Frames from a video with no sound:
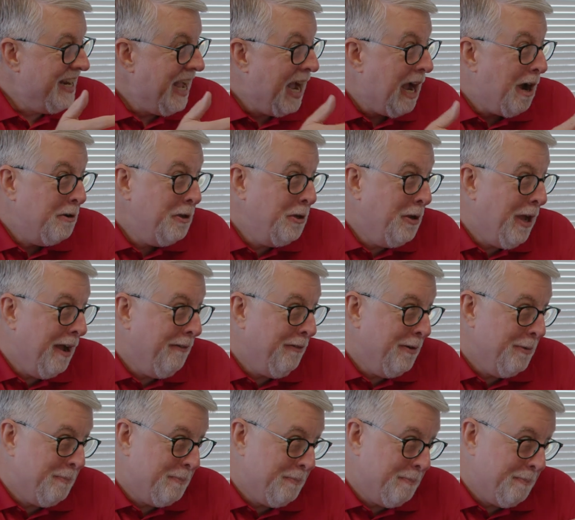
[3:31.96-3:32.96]
now you have
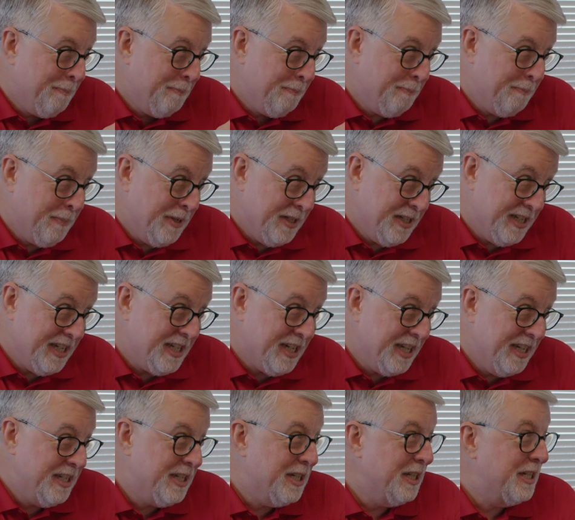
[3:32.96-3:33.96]
a
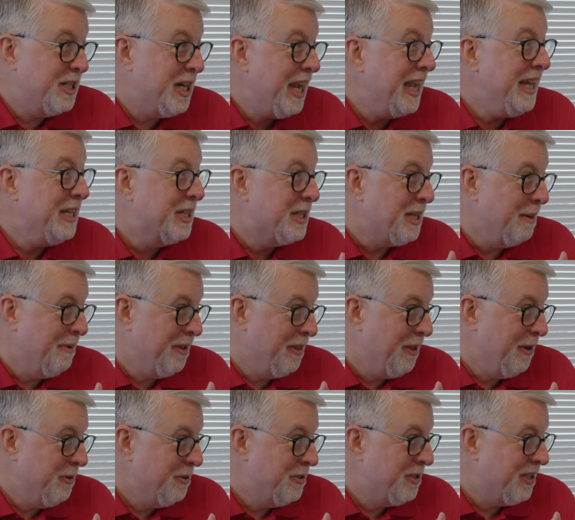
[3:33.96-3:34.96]
Position to change some of
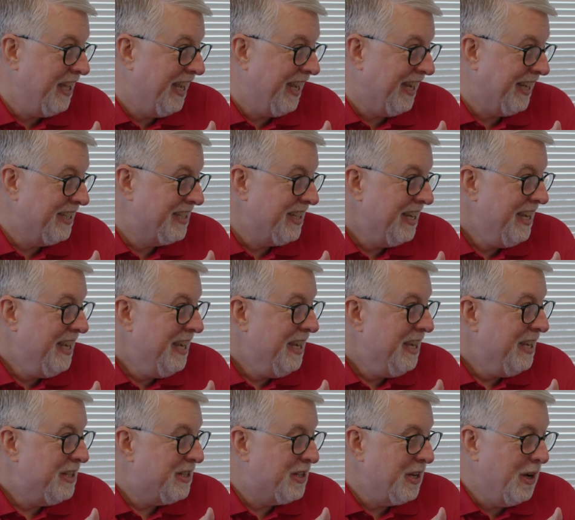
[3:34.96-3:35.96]
those things.
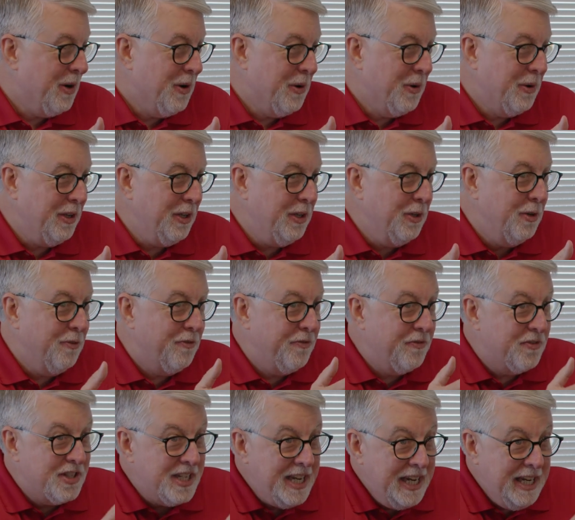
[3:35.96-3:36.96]
Correct. So you've
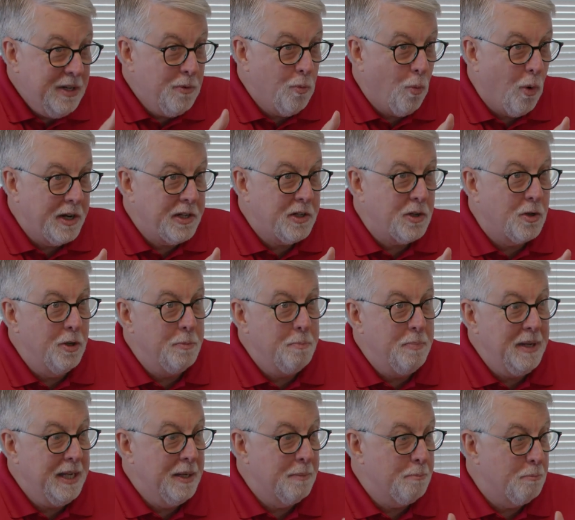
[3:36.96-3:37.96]
seen what could
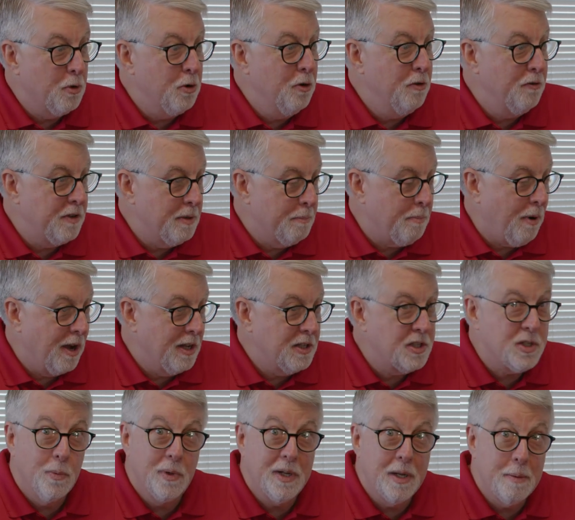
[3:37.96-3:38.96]
be improved upon
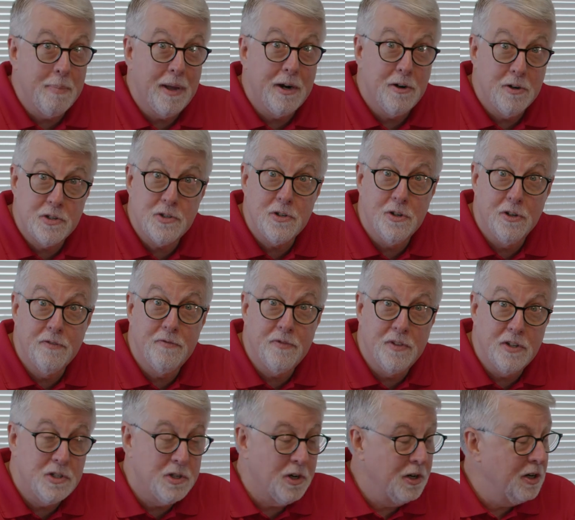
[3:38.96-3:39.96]
so we could better serve
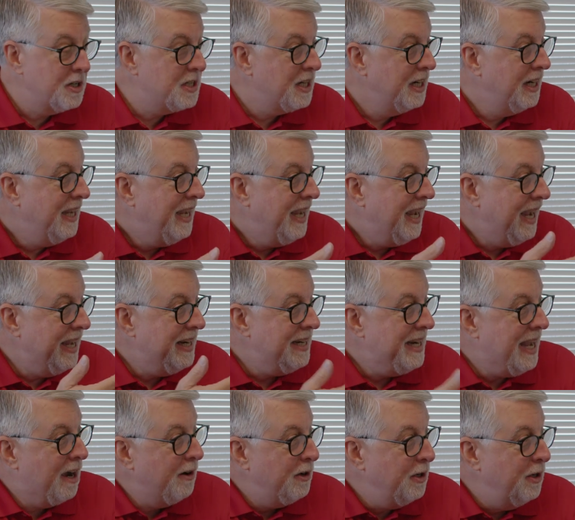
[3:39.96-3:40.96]
the church. Absolutely. And
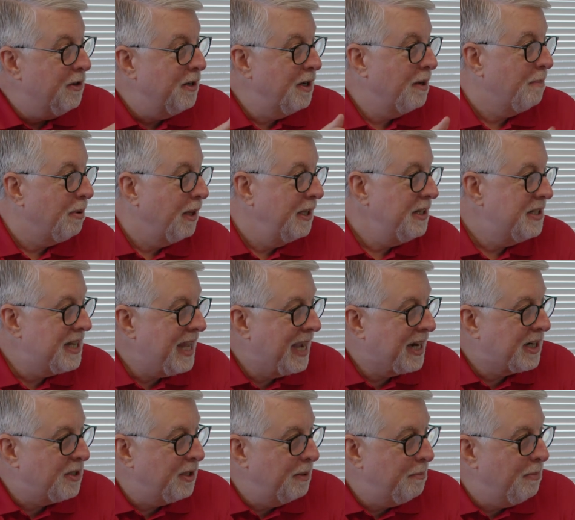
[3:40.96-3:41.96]
now you're in a place to
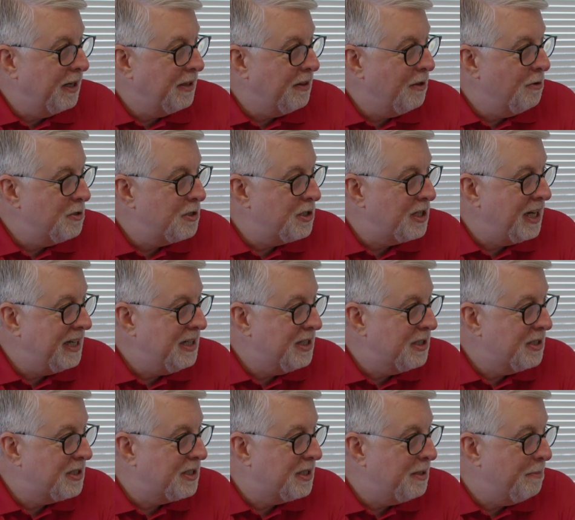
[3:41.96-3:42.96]
actually bring those
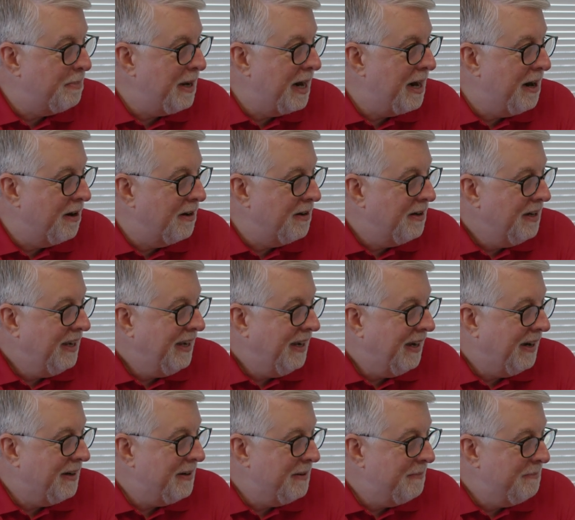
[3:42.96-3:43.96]
changes to bear.
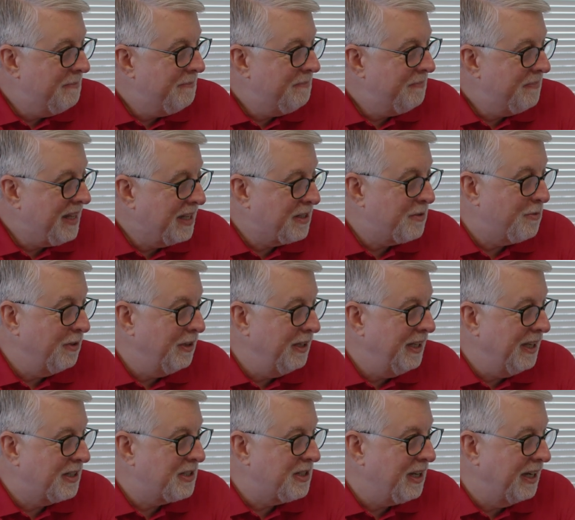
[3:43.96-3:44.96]
Um, yes. Um, that's
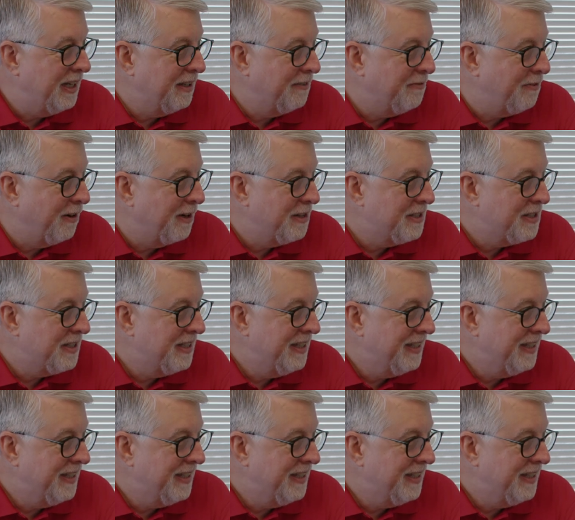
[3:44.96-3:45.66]
really exciting for us.